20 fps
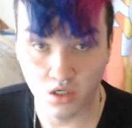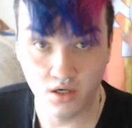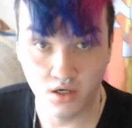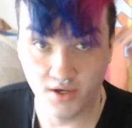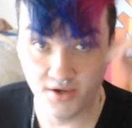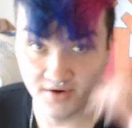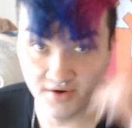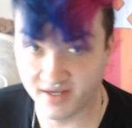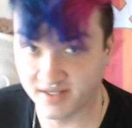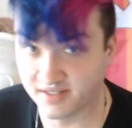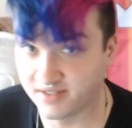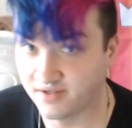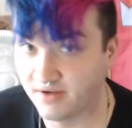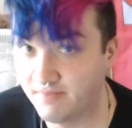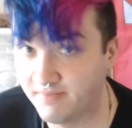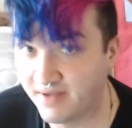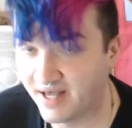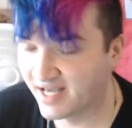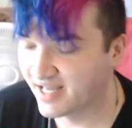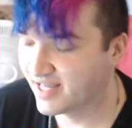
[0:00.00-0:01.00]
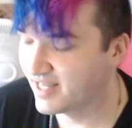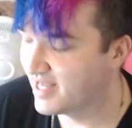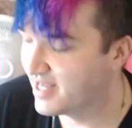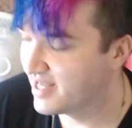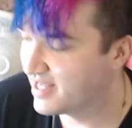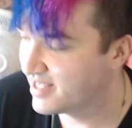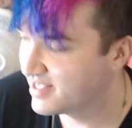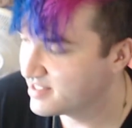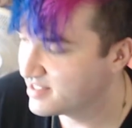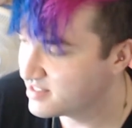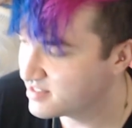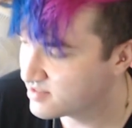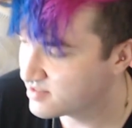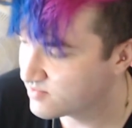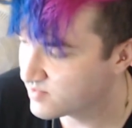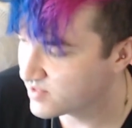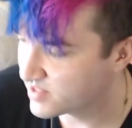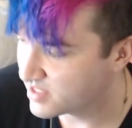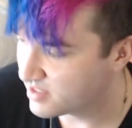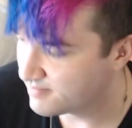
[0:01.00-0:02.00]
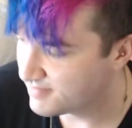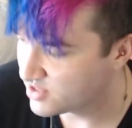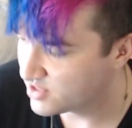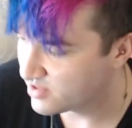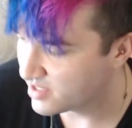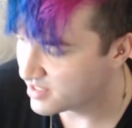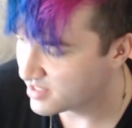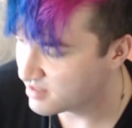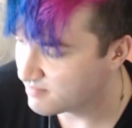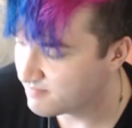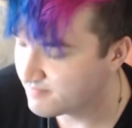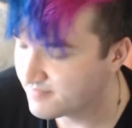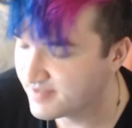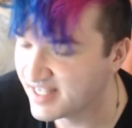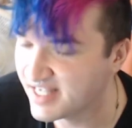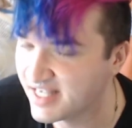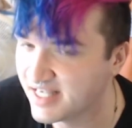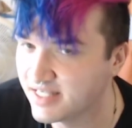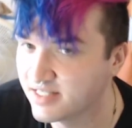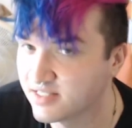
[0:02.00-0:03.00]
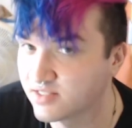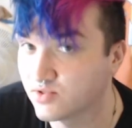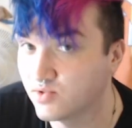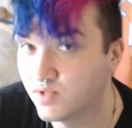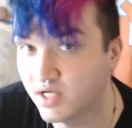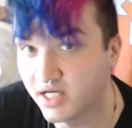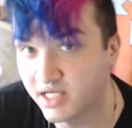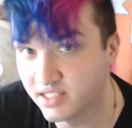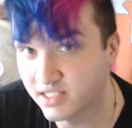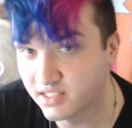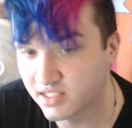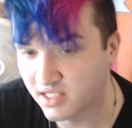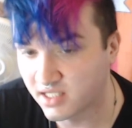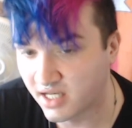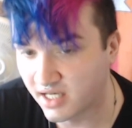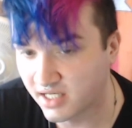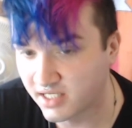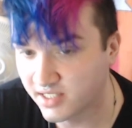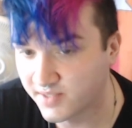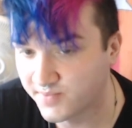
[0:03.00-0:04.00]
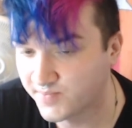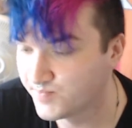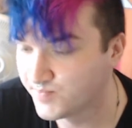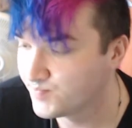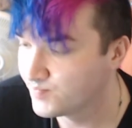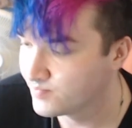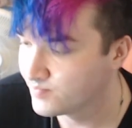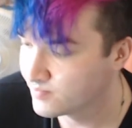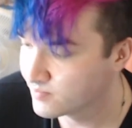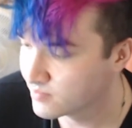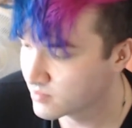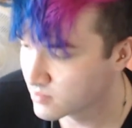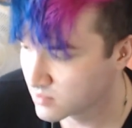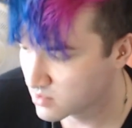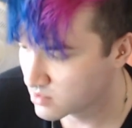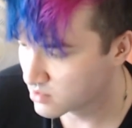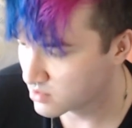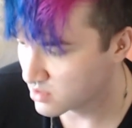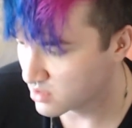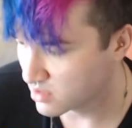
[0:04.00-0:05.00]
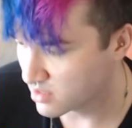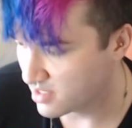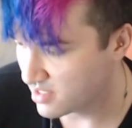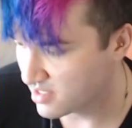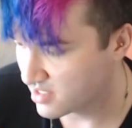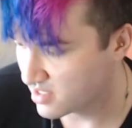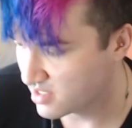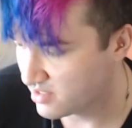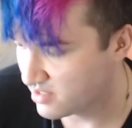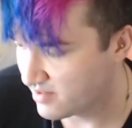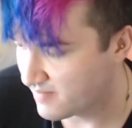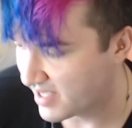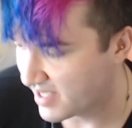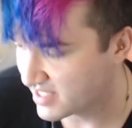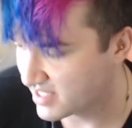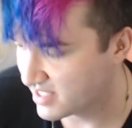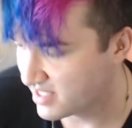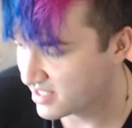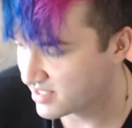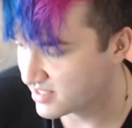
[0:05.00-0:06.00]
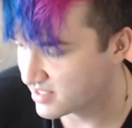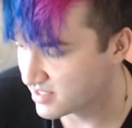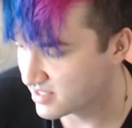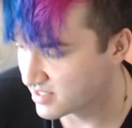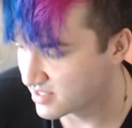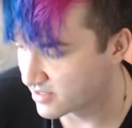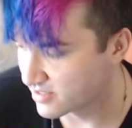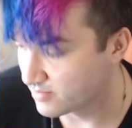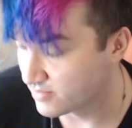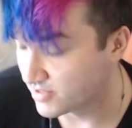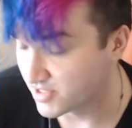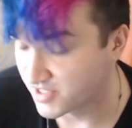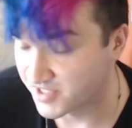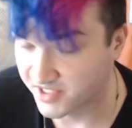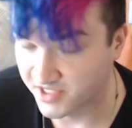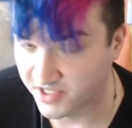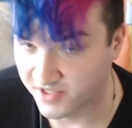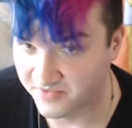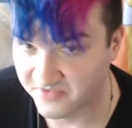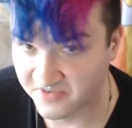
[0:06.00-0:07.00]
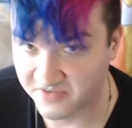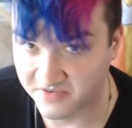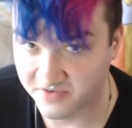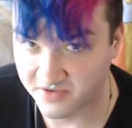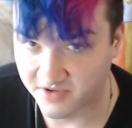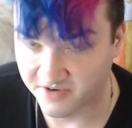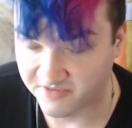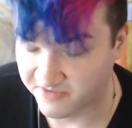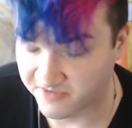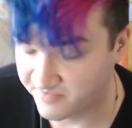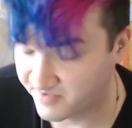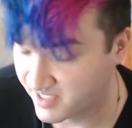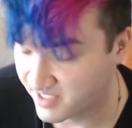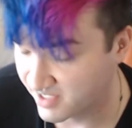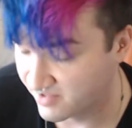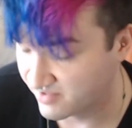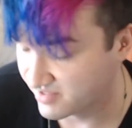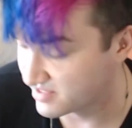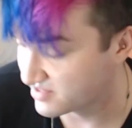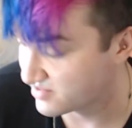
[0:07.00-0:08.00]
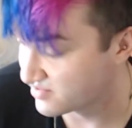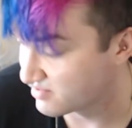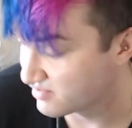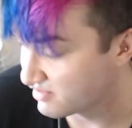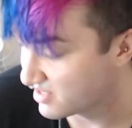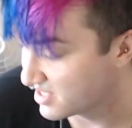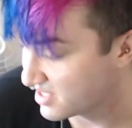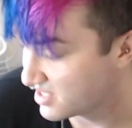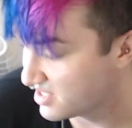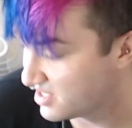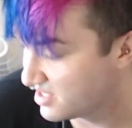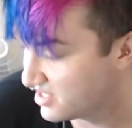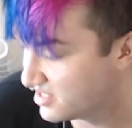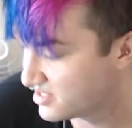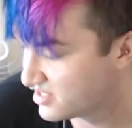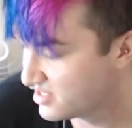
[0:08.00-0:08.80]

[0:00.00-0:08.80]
Okay, so I'm back, guys. We're gonna be trying the Peace one today. You know, I'm acting like this is a completely different video, and it's really not.